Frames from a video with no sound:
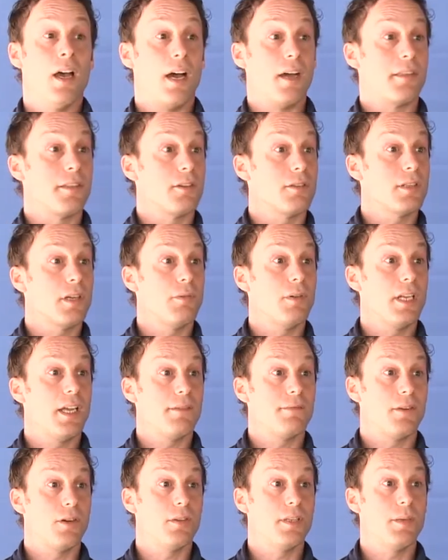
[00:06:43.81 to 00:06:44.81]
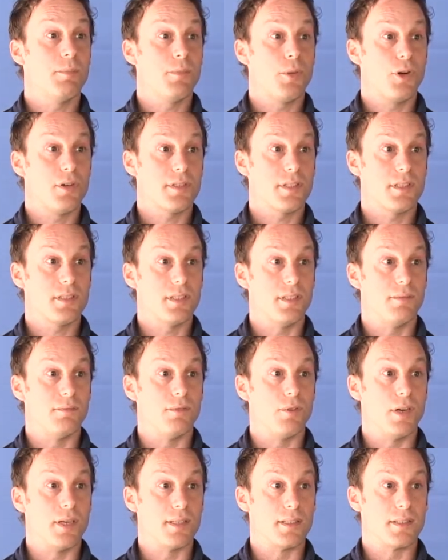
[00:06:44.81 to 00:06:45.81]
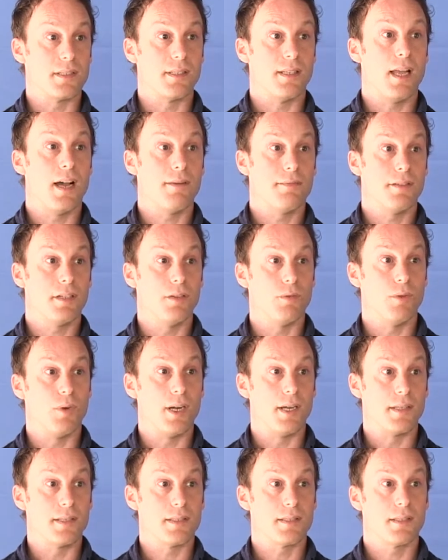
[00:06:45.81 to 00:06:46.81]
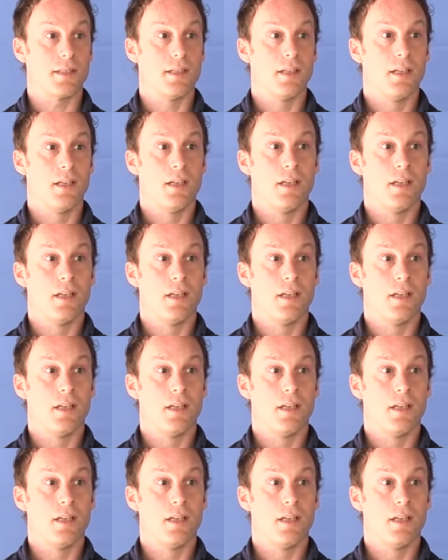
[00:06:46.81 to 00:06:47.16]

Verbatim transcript: I thought I will have only positive ones, loving ones.